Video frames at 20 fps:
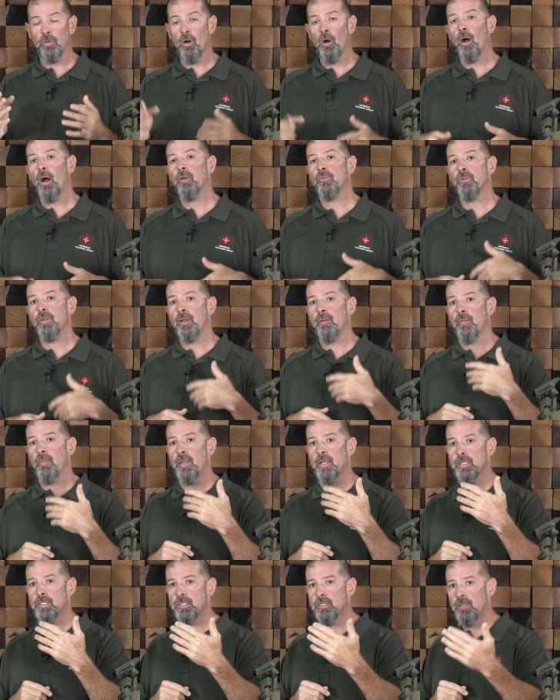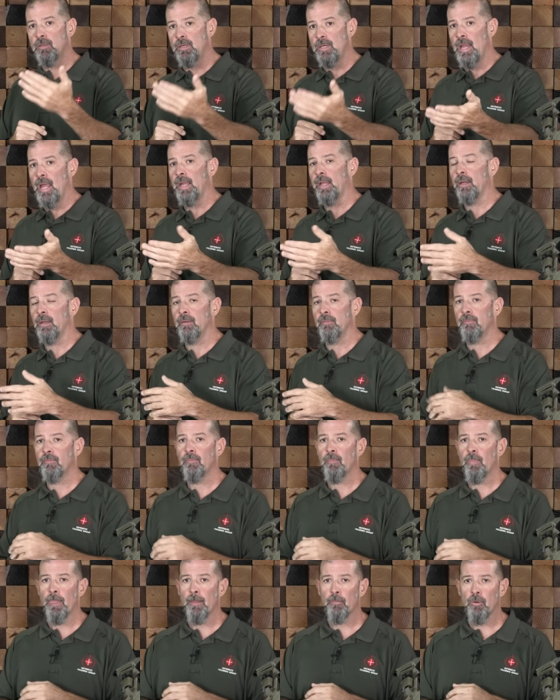causing this negative
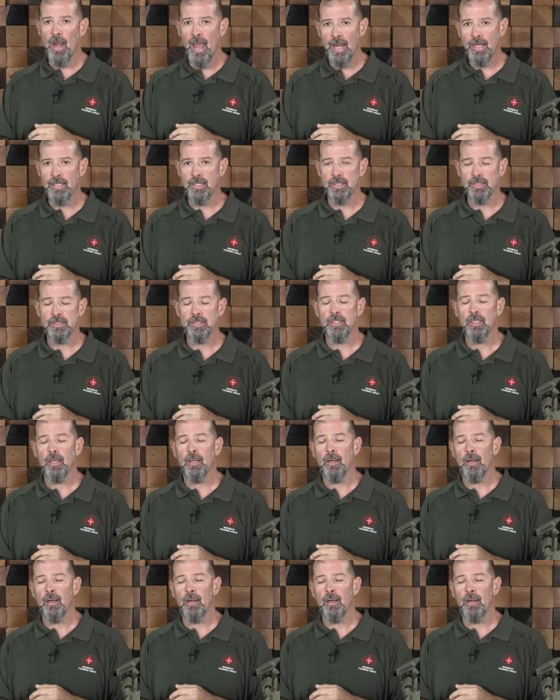practice,